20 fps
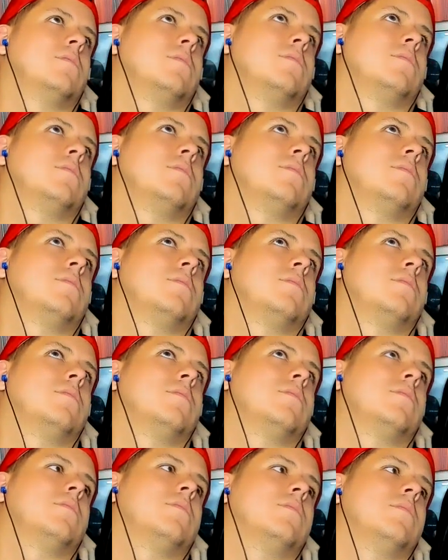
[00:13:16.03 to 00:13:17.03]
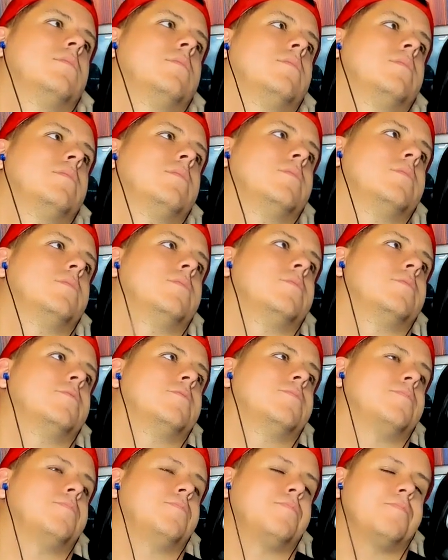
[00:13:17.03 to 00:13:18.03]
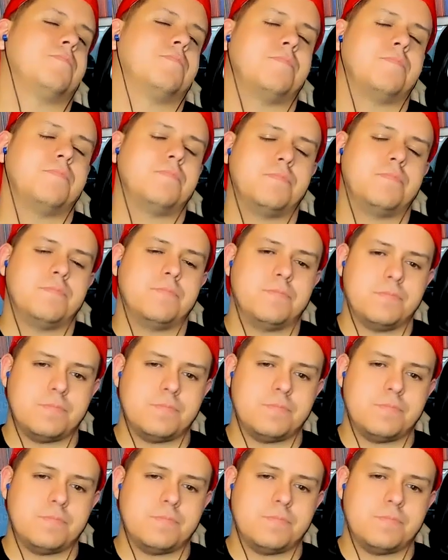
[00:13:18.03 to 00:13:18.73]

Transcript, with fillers: Hi, Danny. It is Danny, isn't it?